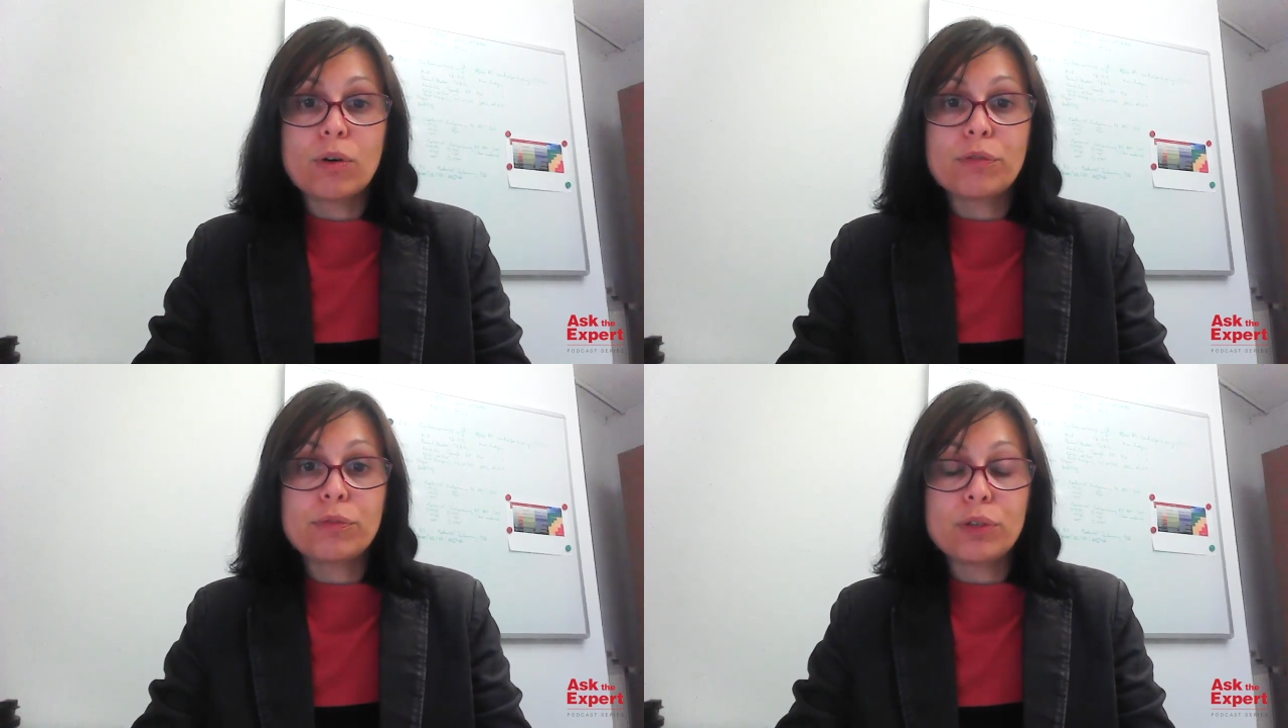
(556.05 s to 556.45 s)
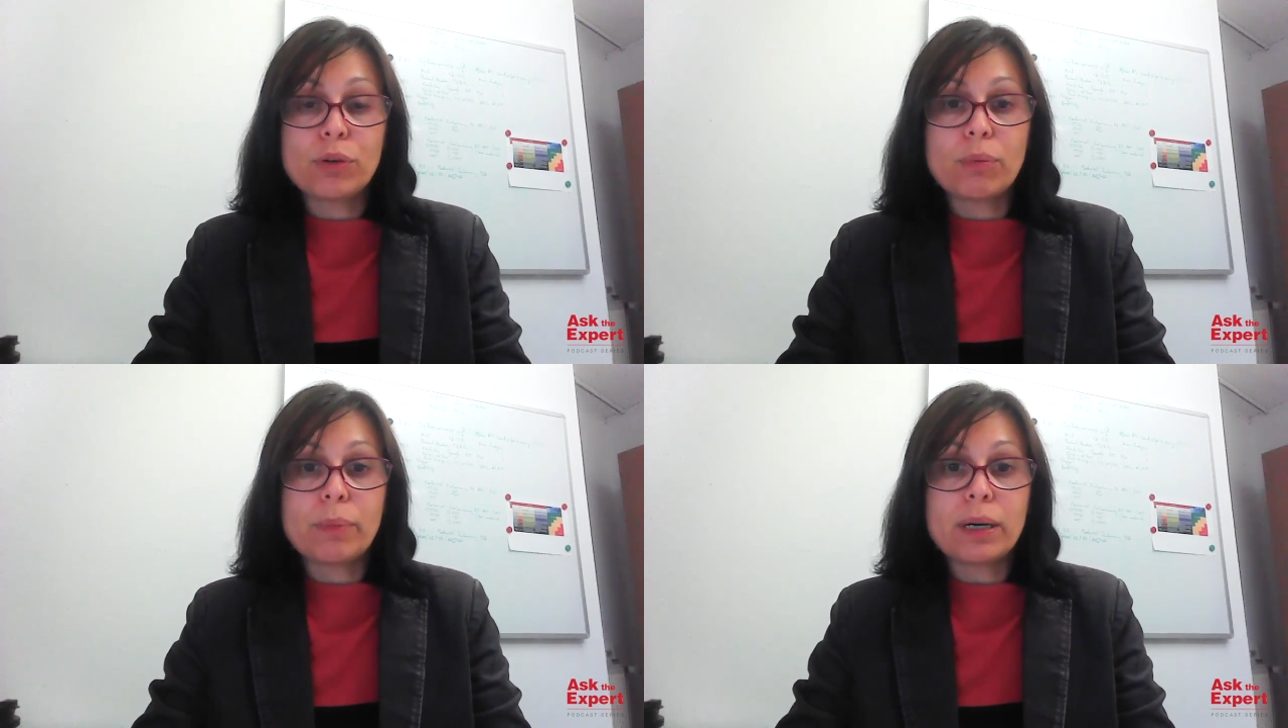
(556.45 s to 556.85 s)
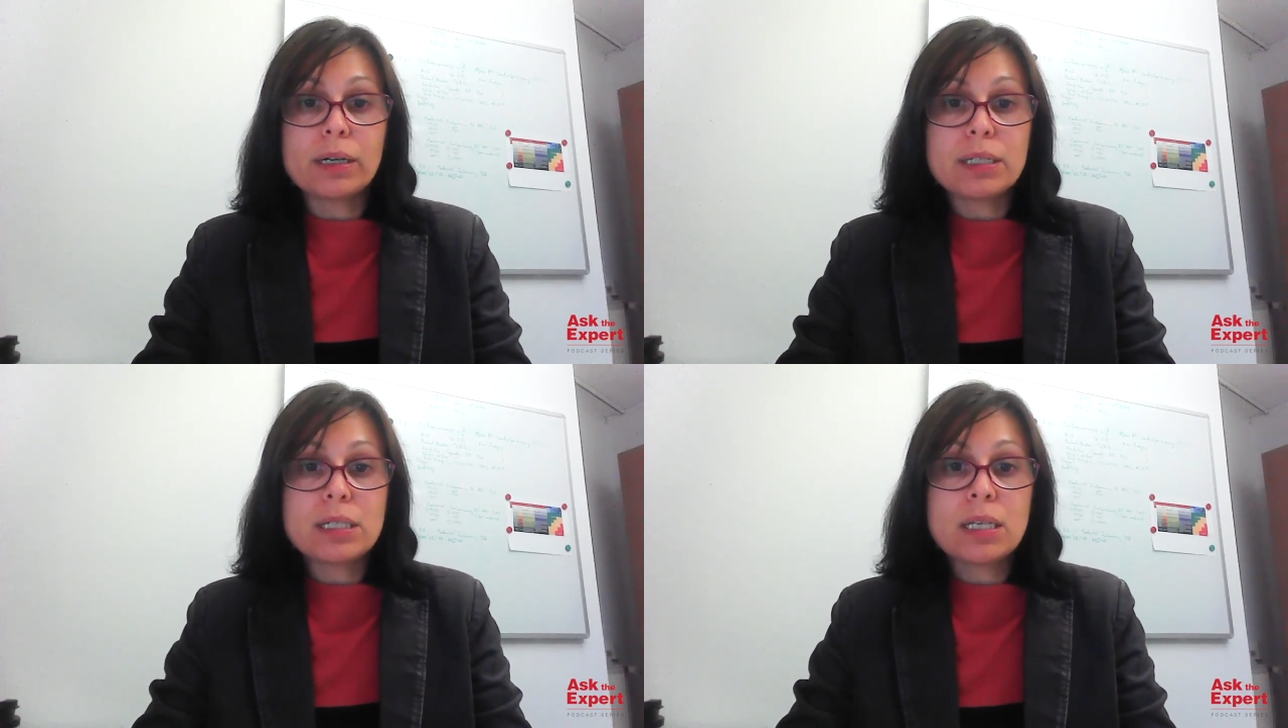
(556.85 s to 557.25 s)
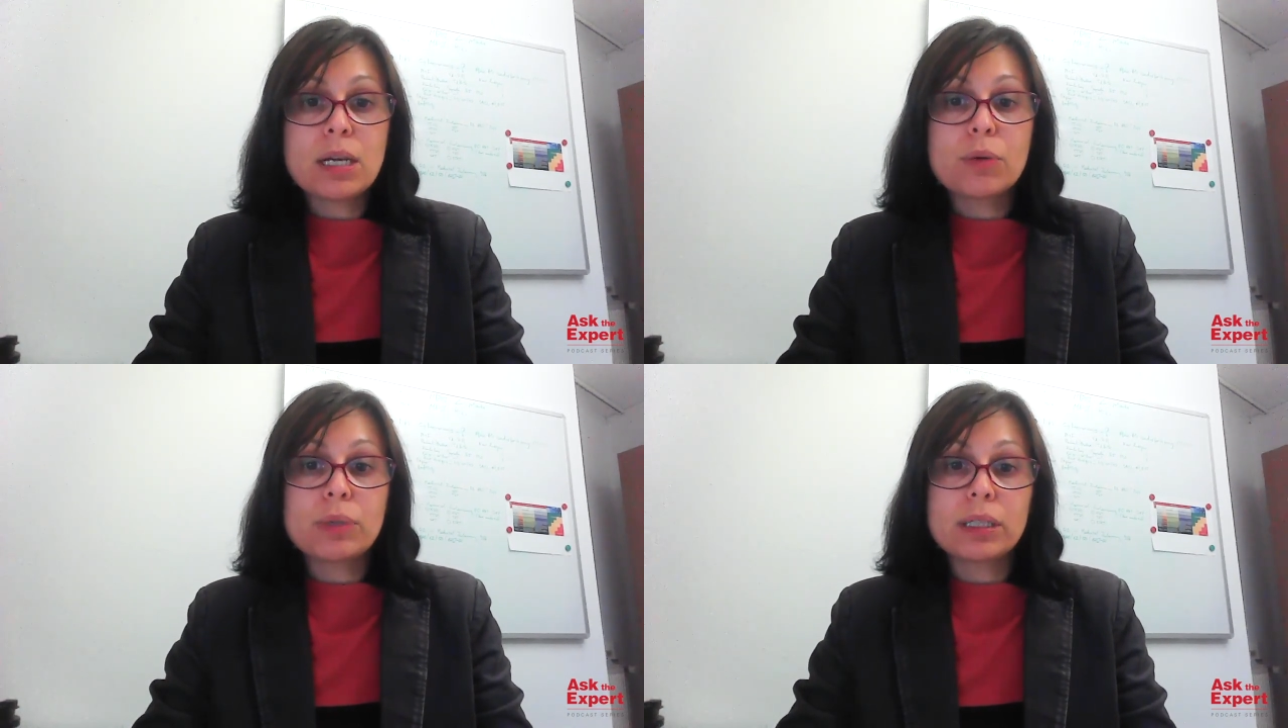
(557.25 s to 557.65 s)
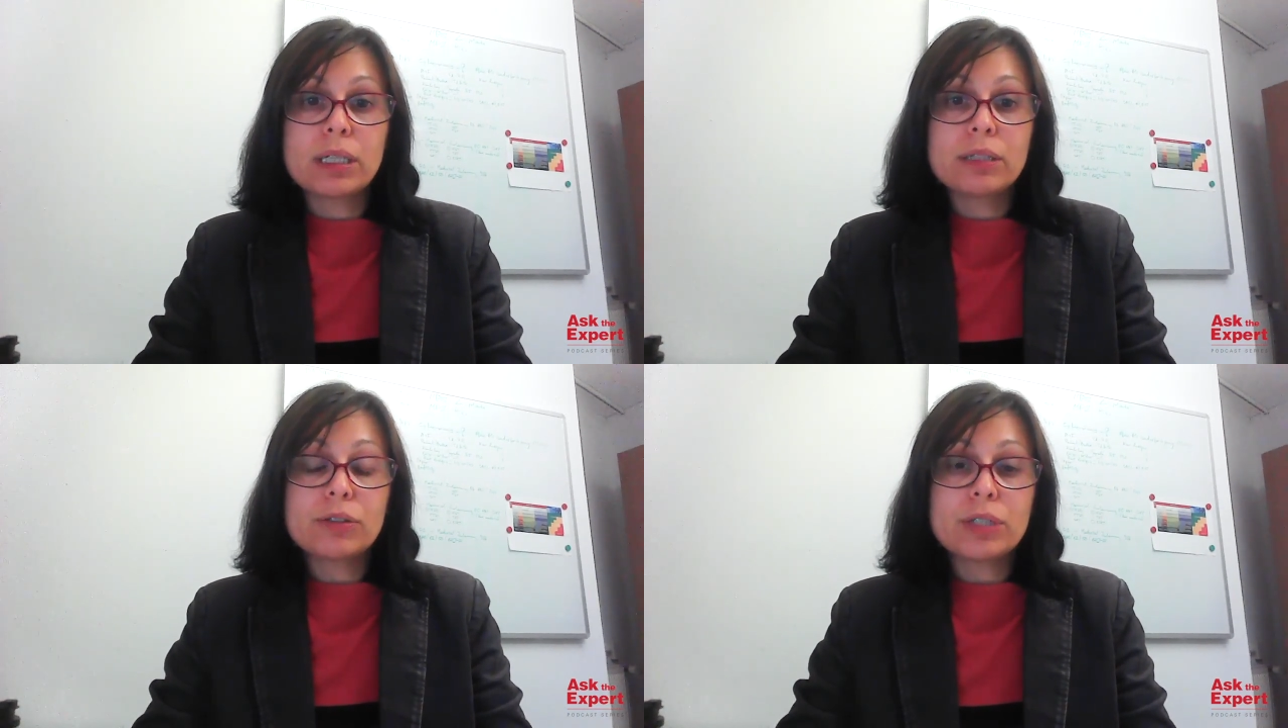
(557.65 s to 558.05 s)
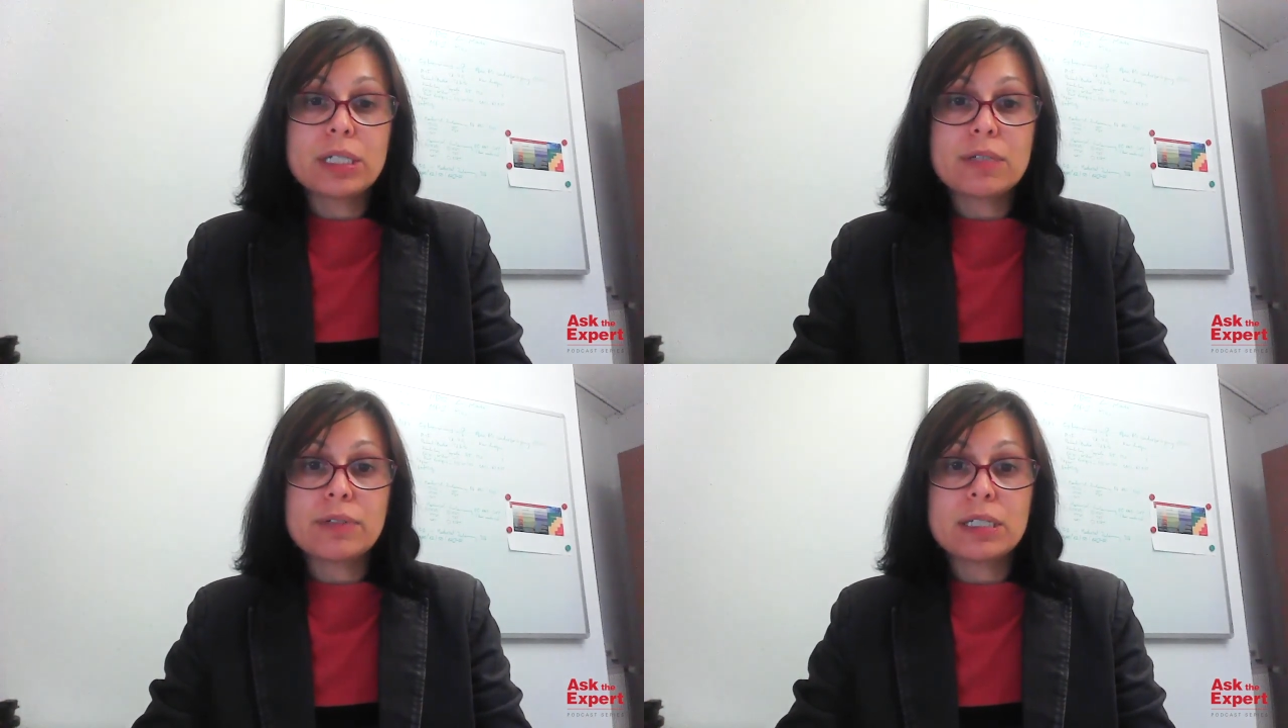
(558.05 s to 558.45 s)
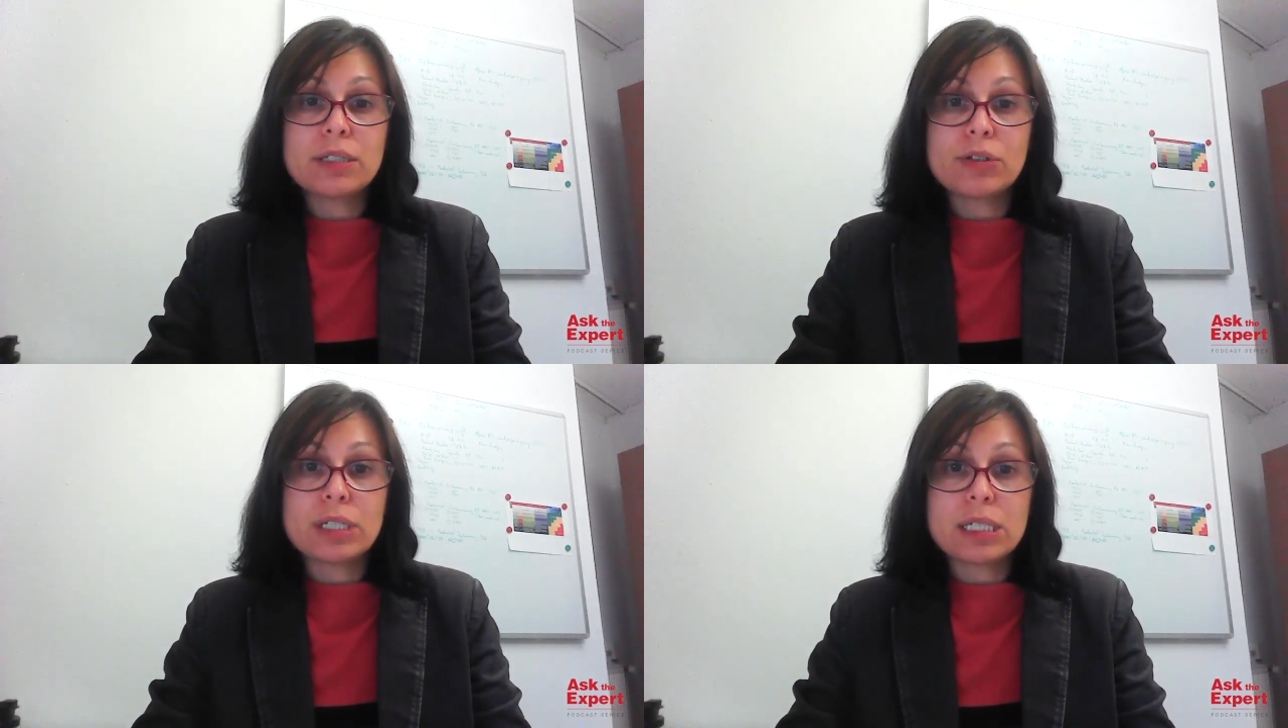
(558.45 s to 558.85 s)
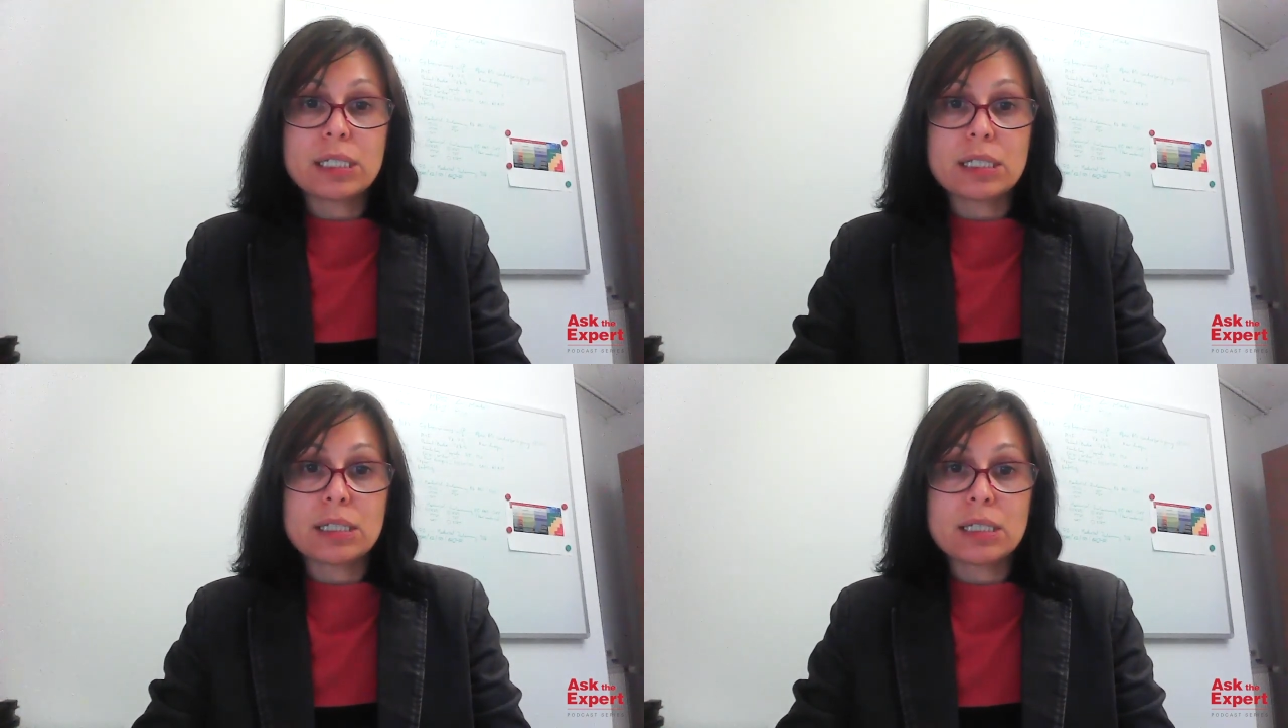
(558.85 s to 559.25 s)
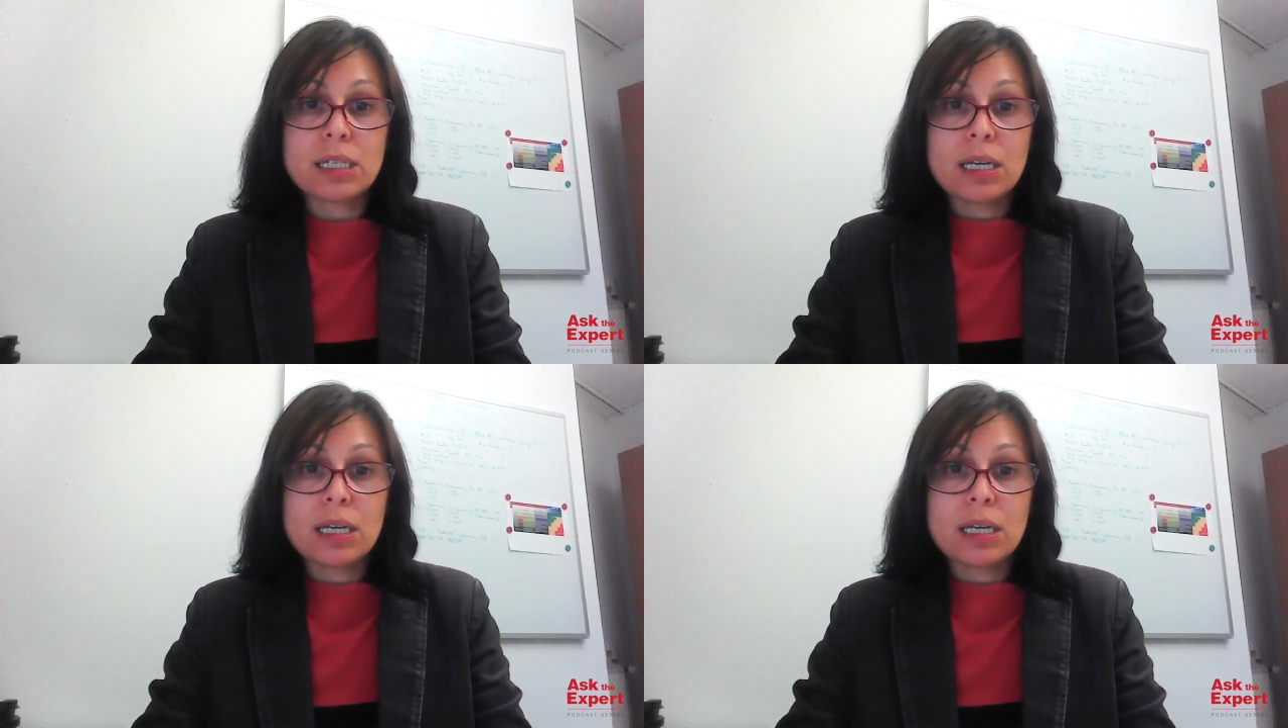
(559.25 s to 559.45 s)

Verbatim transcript: of your parts will increase fatigue resistance